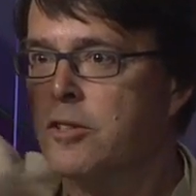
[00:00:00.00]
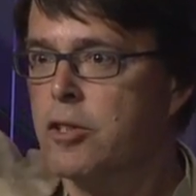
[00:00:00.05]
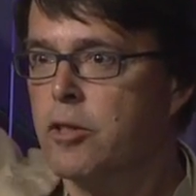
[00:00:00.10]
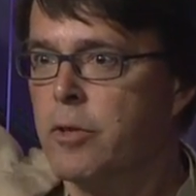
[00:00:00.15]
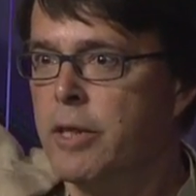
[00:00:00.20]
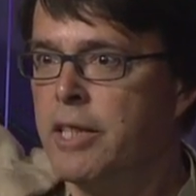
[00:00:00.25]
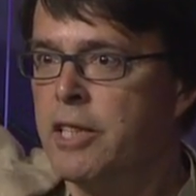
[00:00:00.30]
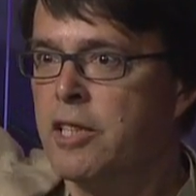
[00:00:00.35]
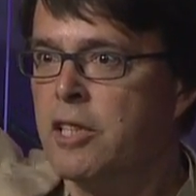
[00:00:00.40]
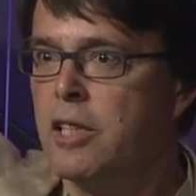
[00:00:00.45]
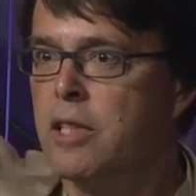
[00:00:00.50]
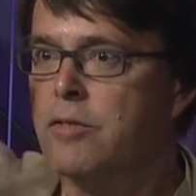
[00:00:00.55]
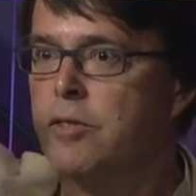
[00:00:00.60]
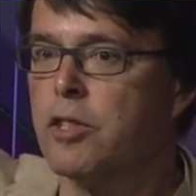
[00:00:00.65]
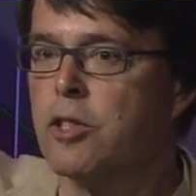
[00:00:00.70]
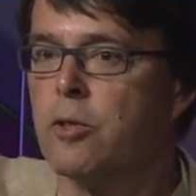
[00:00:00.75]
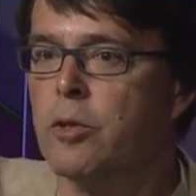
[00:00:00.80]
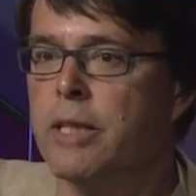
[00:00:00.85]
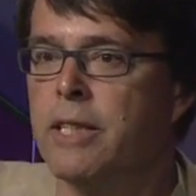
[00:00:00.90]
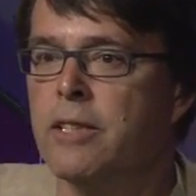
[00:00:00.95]
Strangelove
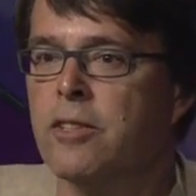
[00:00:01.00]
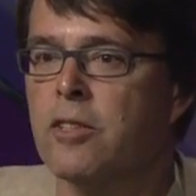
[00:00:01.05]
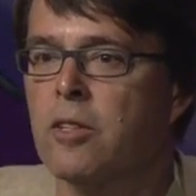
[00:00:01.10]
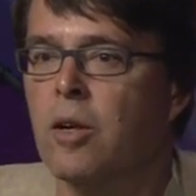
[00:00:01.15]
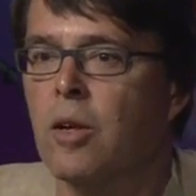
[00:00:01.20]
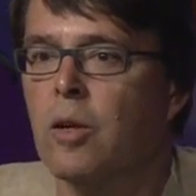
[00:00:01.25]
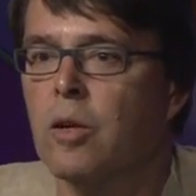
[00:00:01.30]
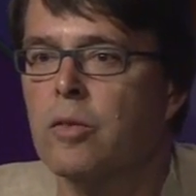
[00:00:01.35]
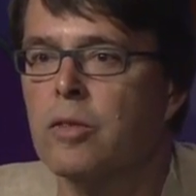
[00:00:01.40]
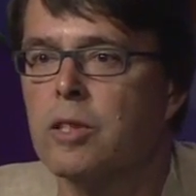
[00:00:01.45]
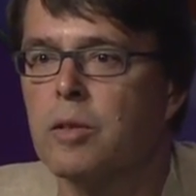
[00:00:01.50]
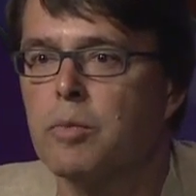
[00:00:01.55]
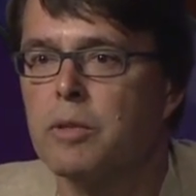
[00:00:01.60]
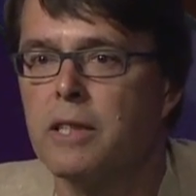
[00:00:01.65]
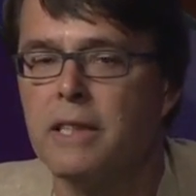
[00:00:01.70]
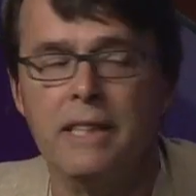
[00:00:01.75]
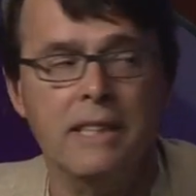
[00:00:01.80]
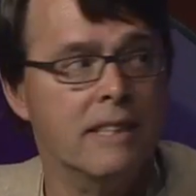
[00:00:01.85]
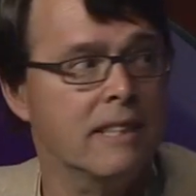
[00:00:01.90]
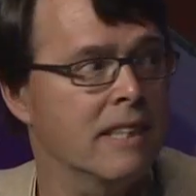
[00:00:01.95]
screens all over the
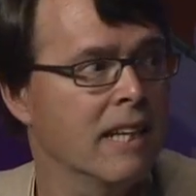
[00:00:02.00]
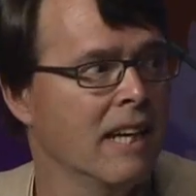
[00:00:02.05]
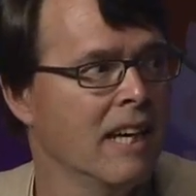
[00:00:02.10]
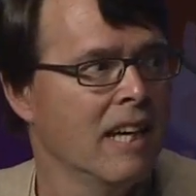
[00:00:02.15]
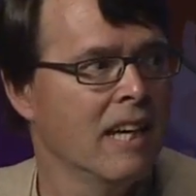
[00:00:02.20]
place.